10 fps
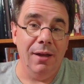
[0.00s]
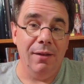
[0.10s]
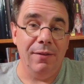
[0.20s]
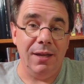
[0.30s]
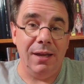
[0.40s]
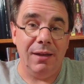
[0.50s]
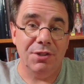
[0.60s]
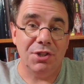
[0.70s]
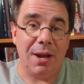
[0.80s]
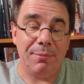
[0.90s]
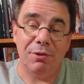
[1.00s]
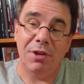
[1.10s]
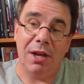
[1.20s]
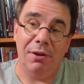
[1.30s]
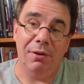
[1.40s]
the chapter
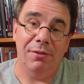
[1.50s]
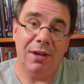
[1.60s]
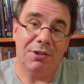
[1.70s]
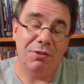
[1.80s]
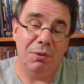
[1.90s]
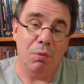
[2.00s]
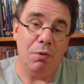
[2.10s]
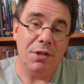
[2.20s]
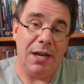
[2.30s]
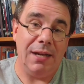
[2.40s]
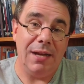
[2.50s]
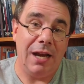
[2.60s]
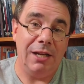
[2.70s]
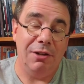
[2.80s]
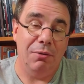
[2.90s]
title is actually rotated
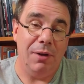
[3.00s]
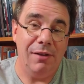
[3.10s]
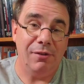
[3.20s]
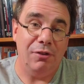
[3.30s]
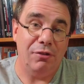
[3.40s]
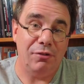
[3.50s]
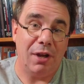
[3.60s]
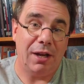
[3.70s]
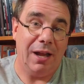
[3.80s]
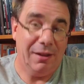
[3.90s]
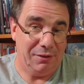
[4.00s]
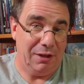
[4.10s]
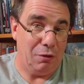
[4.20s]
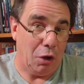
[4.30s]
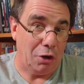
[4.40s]
90 degrees and stuck as
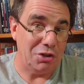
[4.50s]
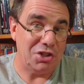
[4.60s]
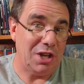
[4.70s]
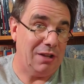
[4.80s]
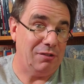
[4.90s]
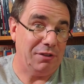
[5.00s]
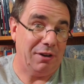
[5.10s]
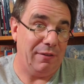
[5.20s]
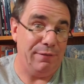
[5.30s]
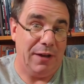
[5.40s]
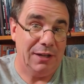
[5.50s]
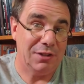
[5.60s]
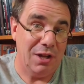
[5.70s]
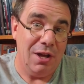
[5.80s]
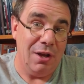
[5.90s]
a large sans serif
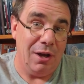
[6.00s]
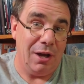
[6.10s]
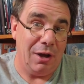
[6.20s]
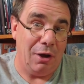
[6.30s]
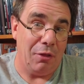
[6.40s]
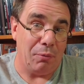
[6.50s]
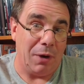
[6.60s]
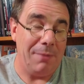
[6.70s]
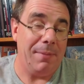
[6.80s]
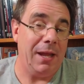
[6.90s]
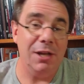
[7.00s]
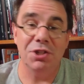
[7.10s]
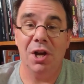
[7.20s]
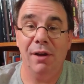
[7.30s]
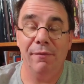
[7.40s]
font uh, on the right
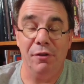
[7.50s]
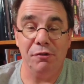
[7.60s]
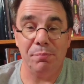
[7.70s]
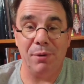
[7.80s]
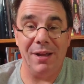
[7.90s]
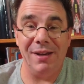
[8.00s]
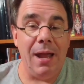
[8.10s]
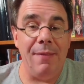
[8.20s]
page of the spread.